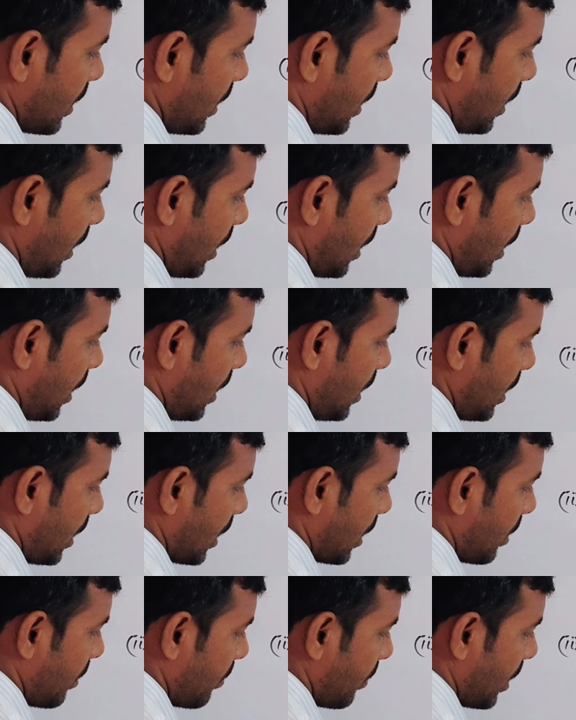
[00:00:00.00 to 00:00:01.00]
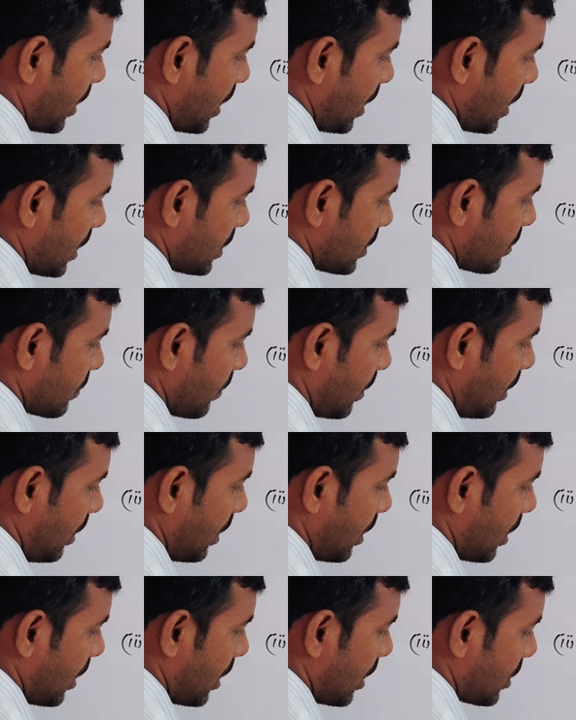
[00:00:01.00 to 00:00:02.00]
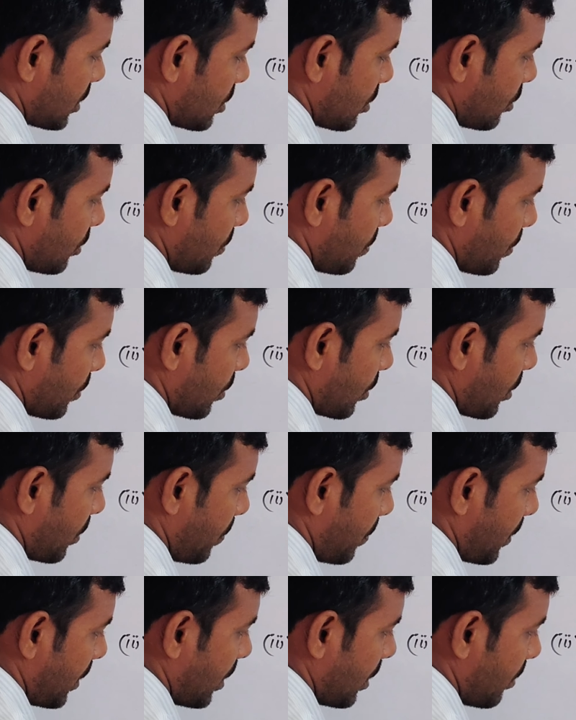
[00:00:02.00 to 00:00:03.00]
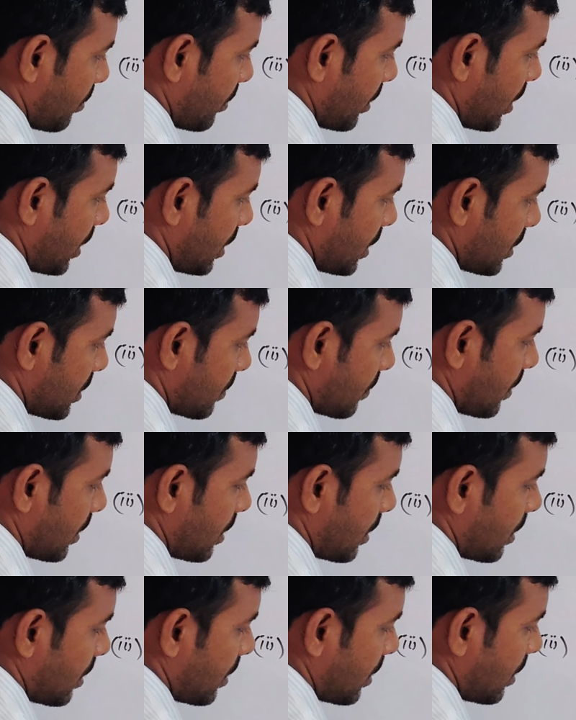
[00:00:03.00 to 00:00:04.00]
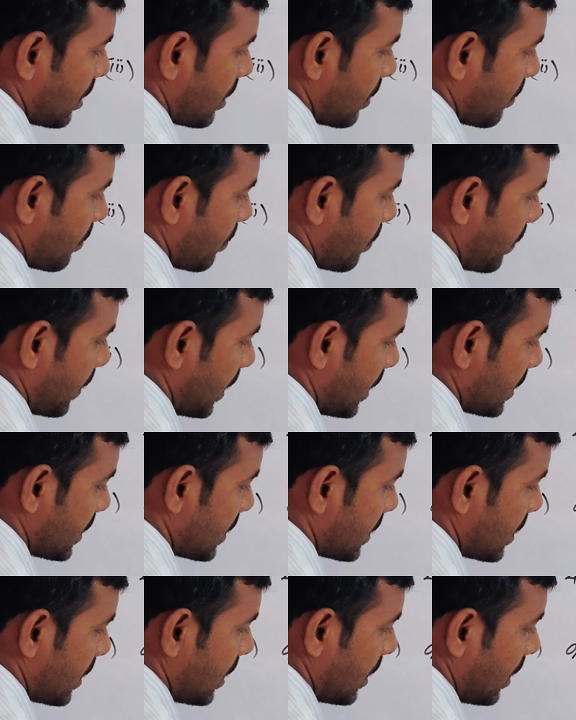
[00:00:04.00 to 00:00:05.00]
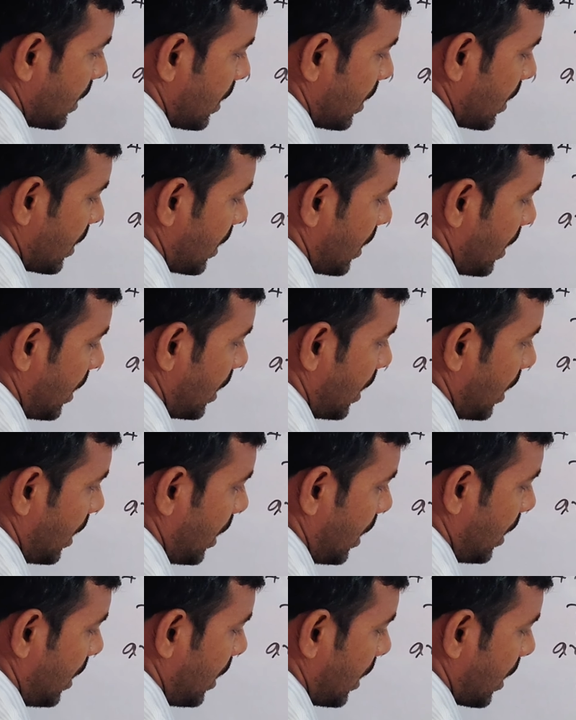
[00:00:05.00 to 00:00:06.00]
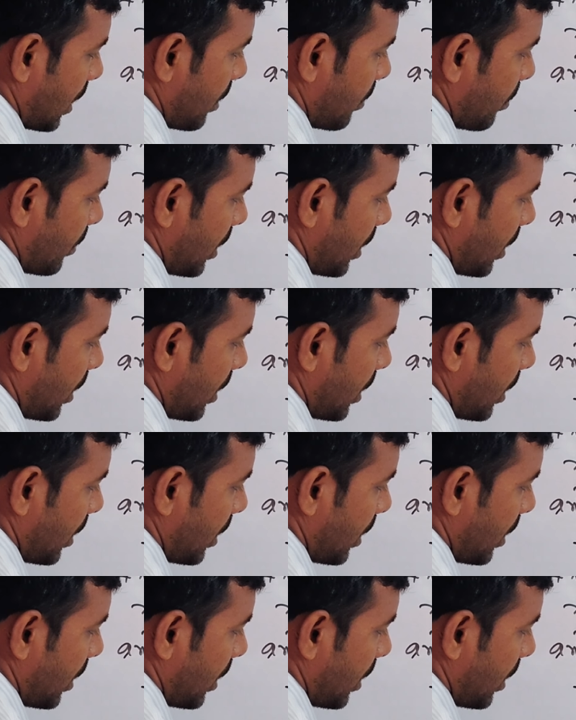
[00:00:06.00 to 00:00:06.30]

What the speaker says: a n minus 1 x to the power of n minus 1 plus a n